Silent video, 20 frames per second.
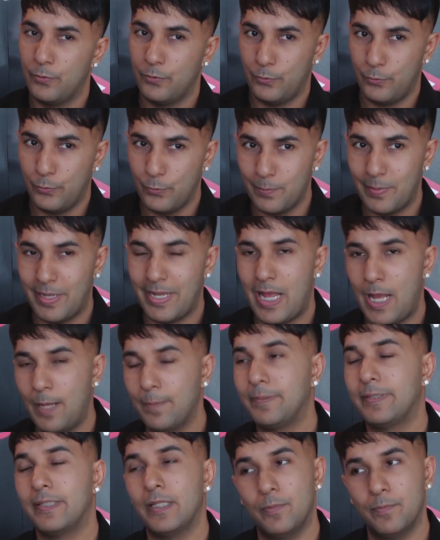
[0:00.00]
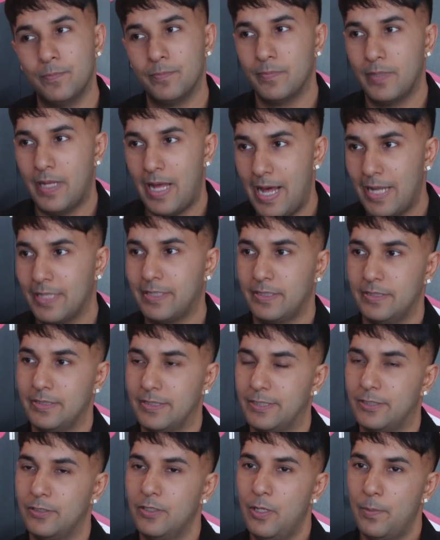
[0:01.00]
you might have some
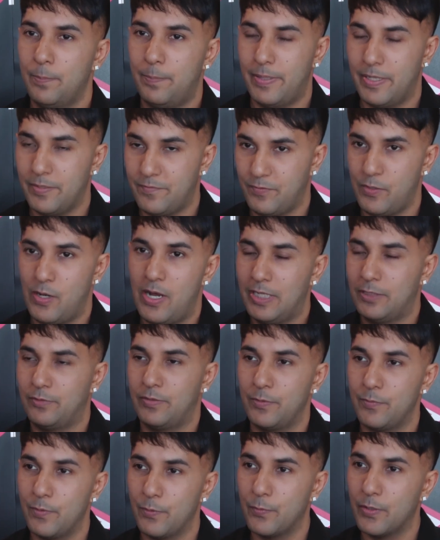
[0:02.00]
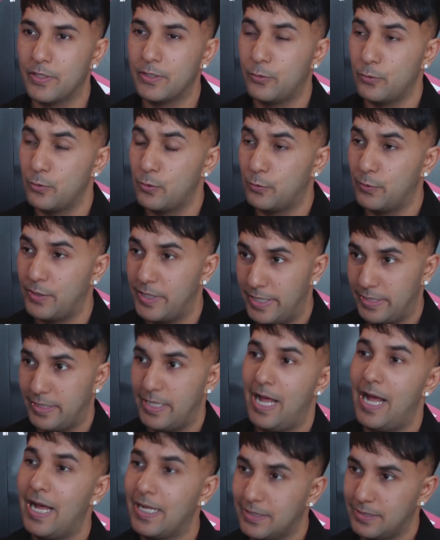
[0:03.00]
artists. But for us, right, we want to create
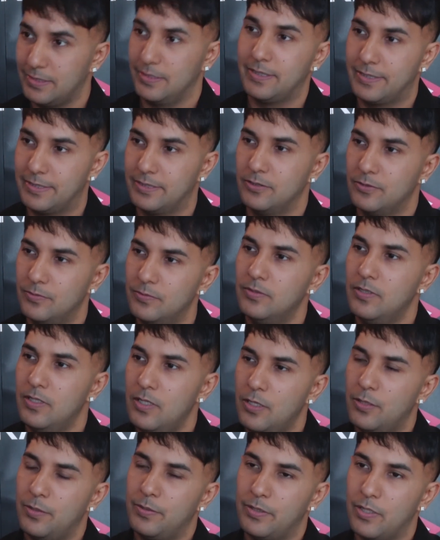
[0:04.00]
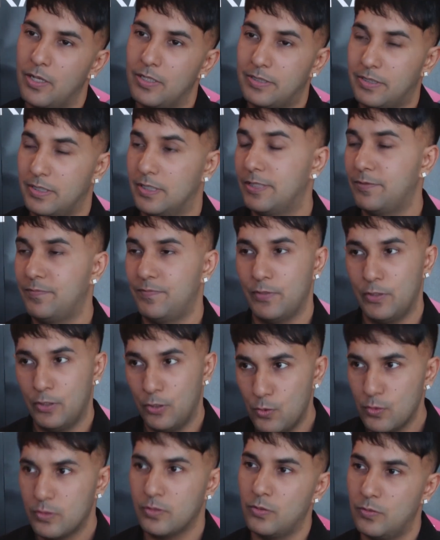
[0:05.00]
artists, not just for
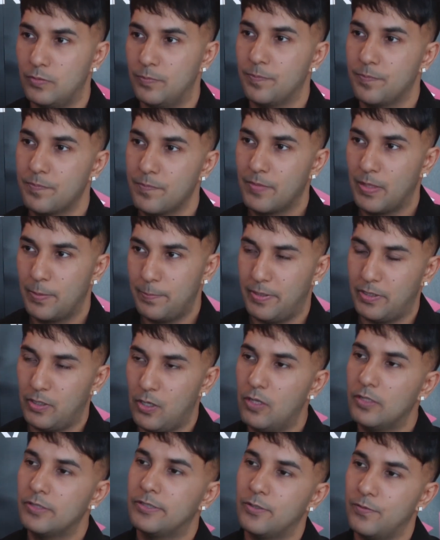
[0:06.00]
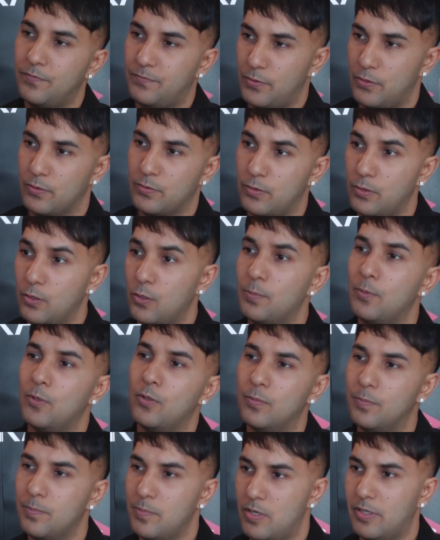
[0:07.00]
local, but also for
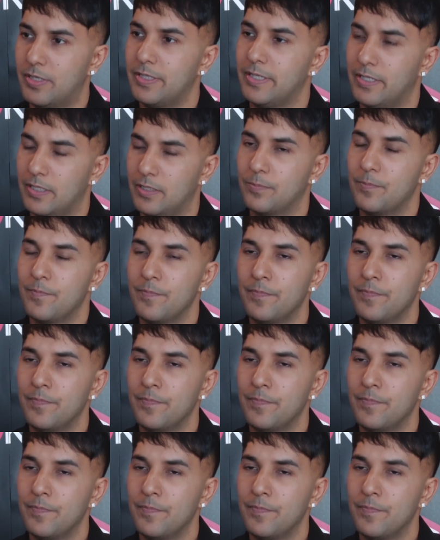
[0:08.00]
global market.